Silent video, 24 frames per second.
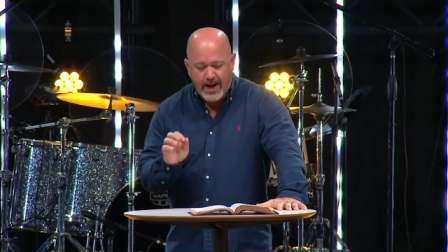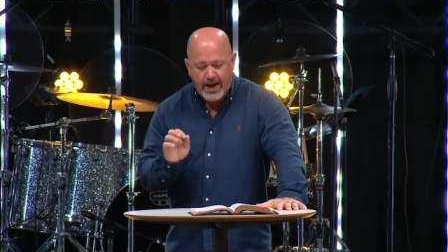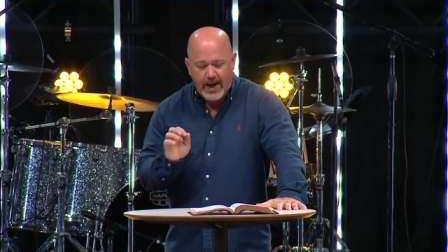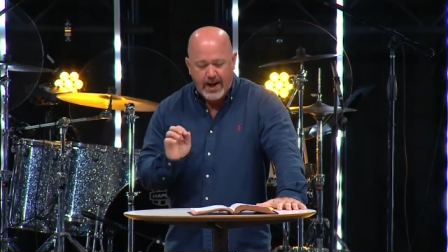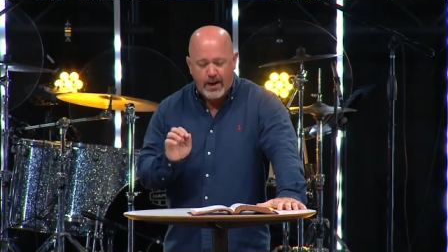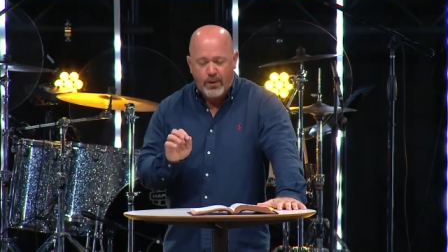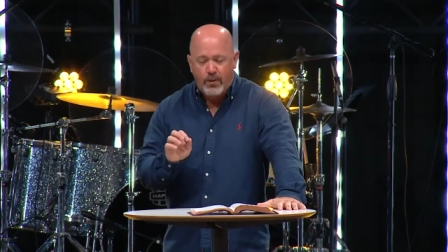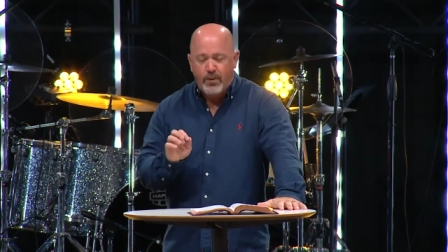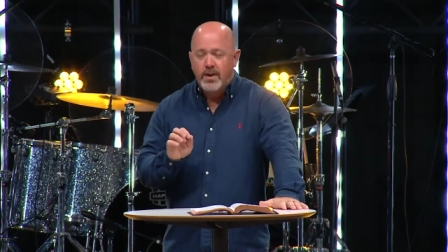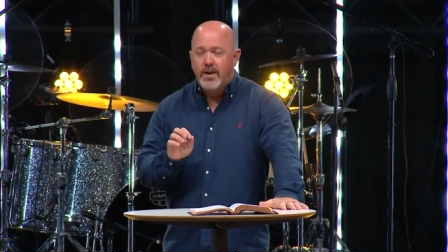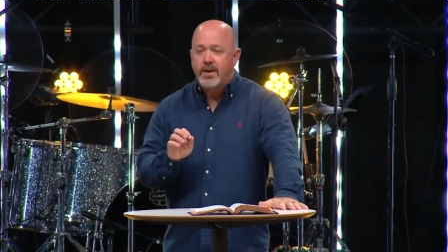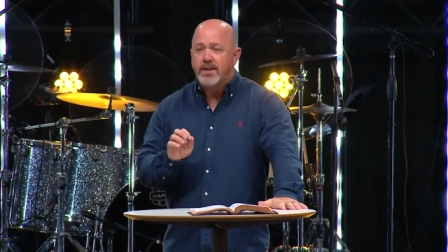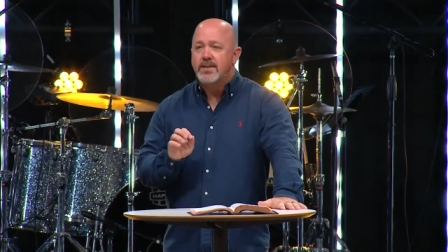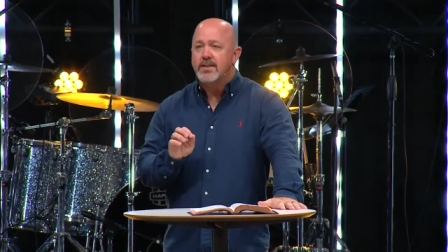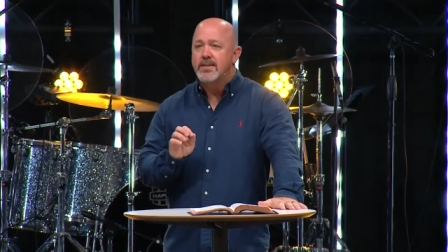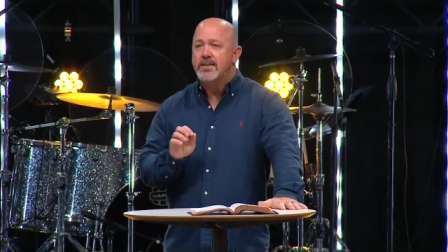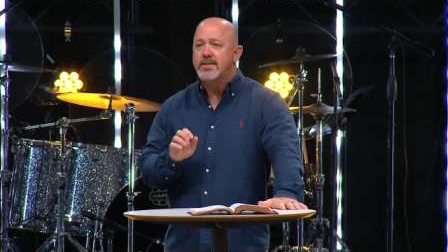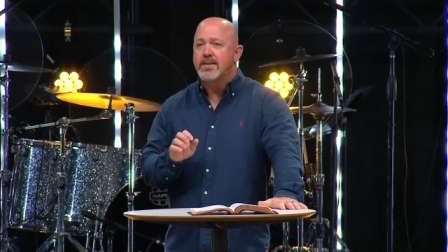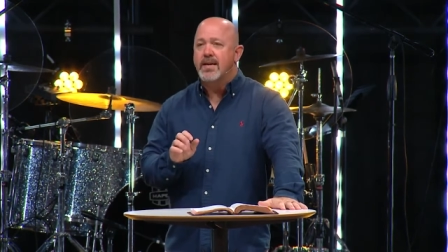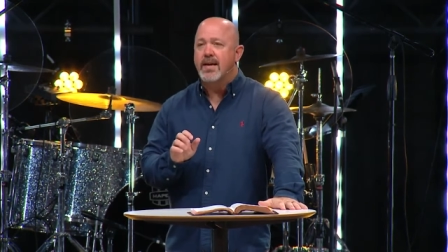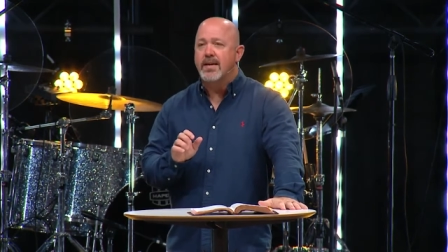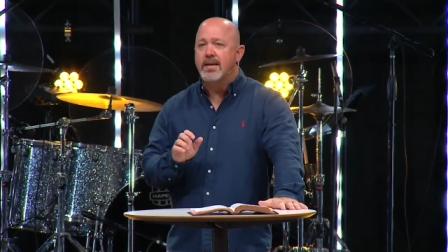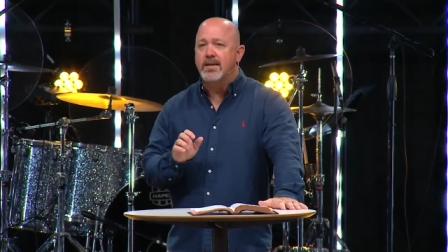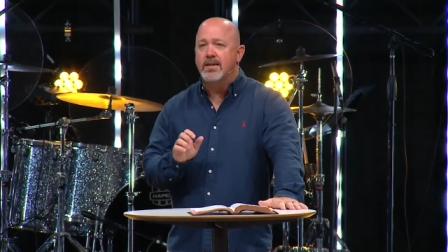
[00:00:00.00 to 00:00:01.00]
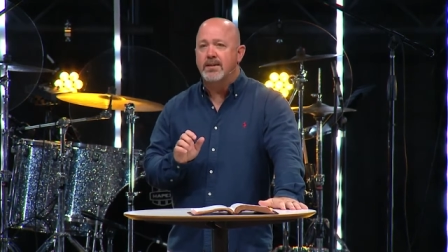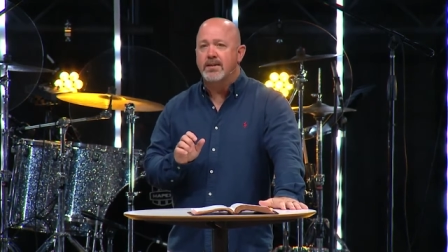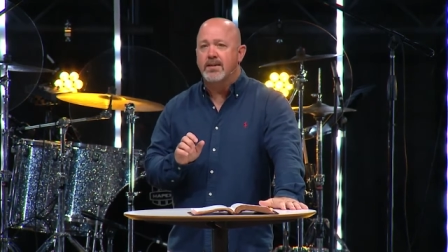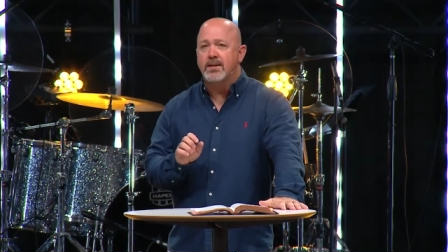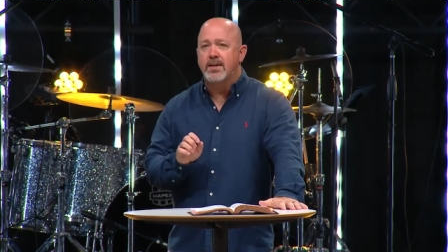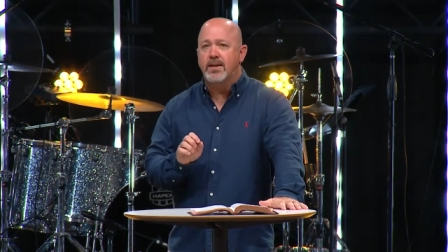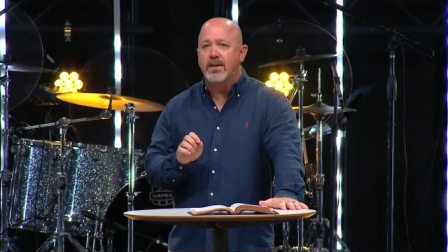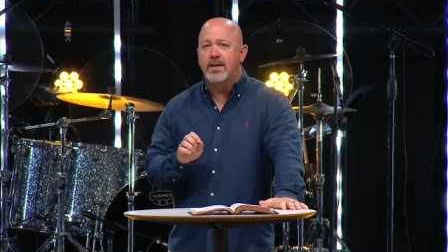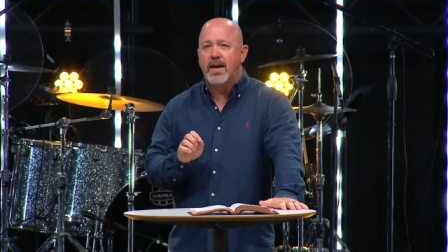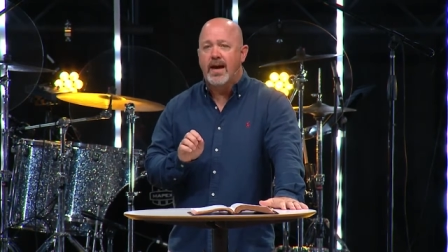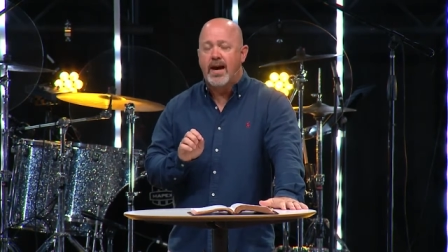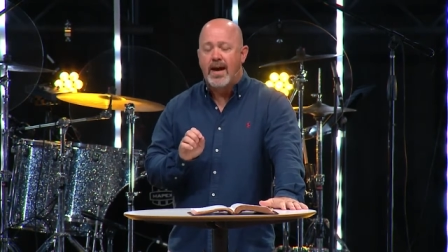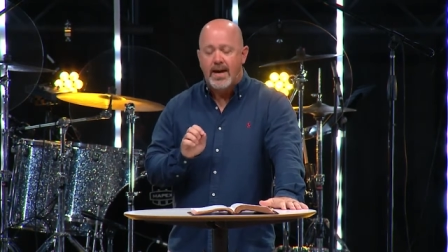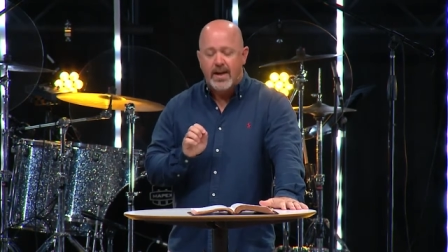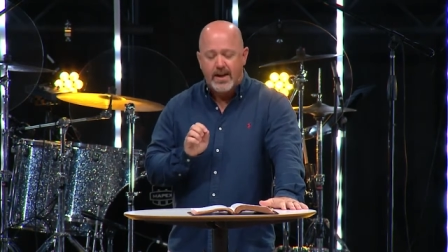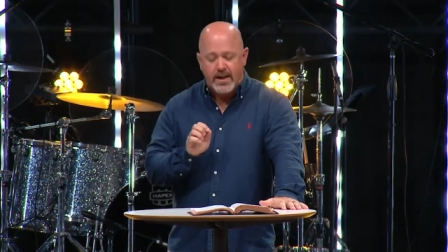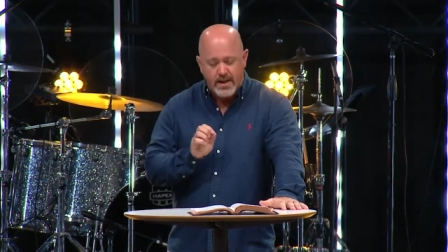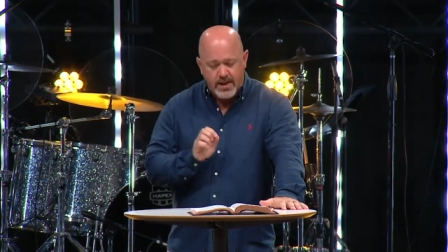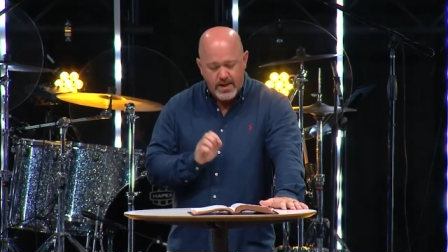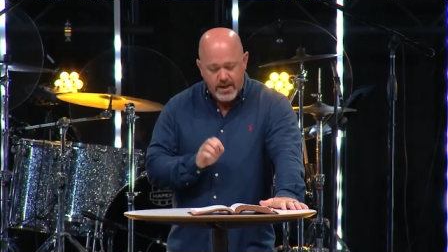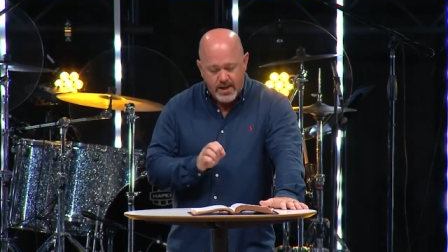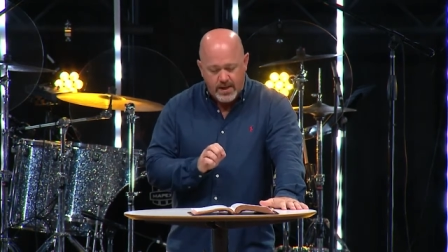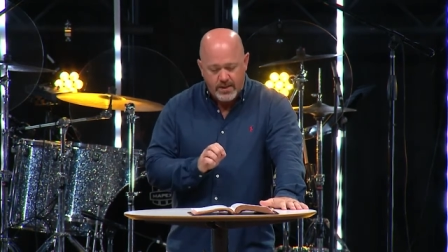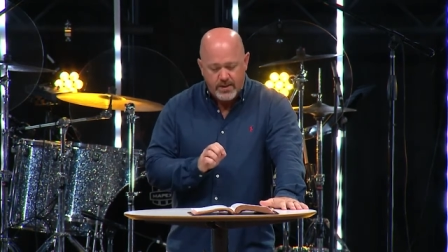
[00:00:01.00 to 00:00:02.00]
I wanted to take a look at
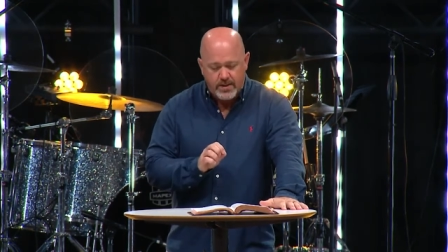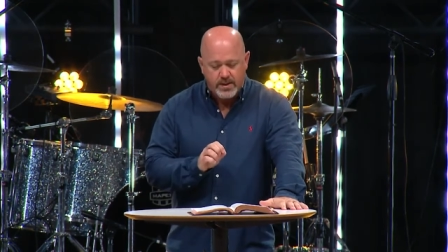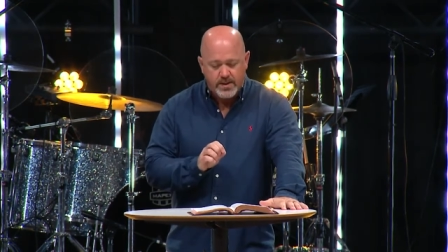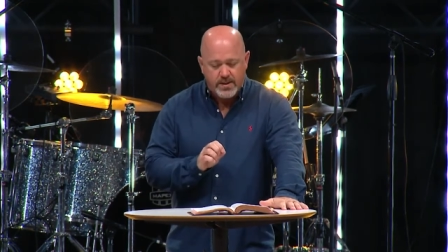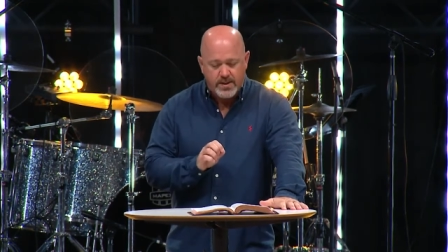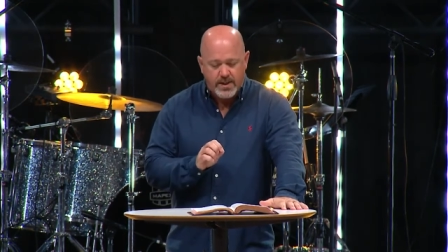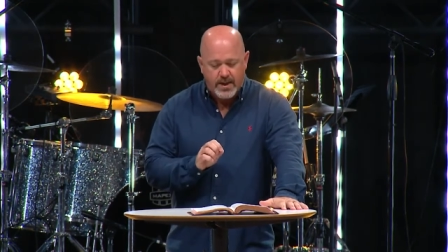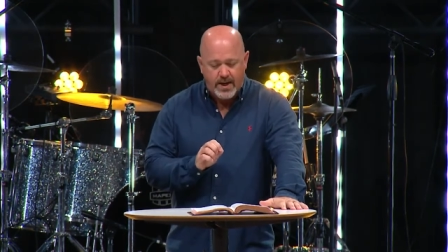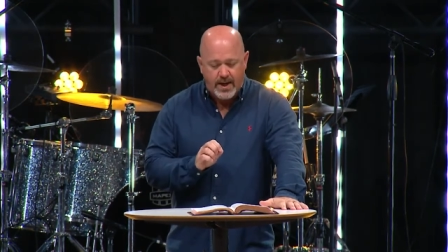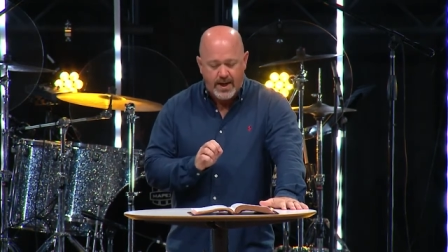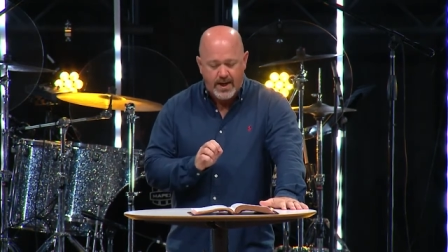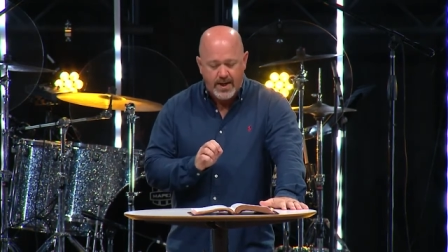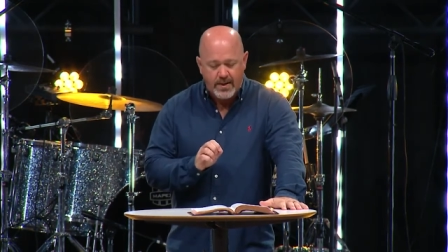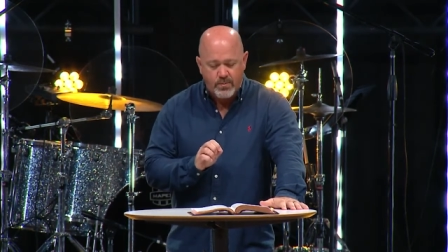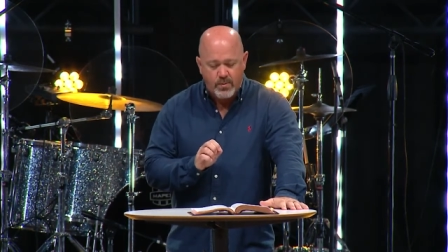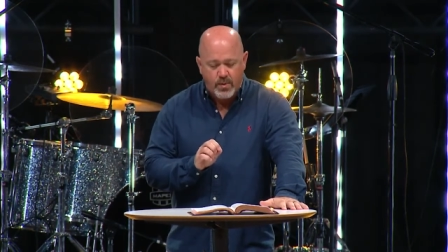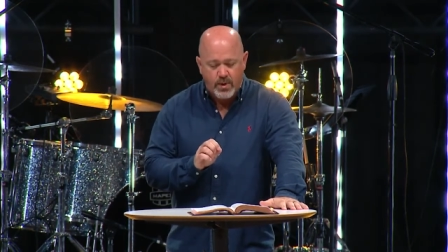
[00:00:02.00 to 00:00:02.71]
another time